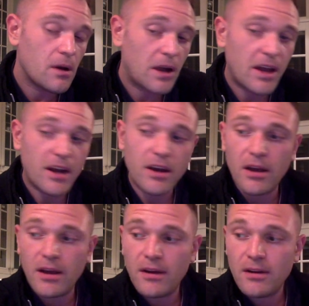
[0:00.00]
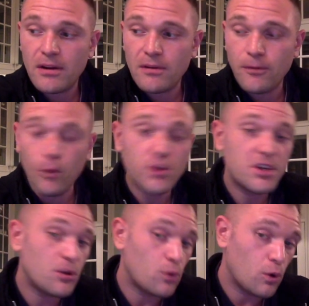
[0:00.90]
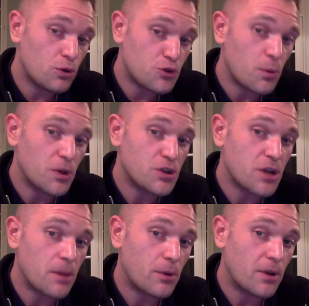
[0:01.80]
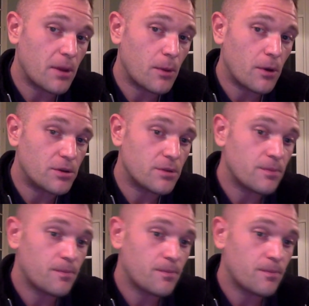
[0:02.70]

I got a 14-year-old German Shepherd named Hunter.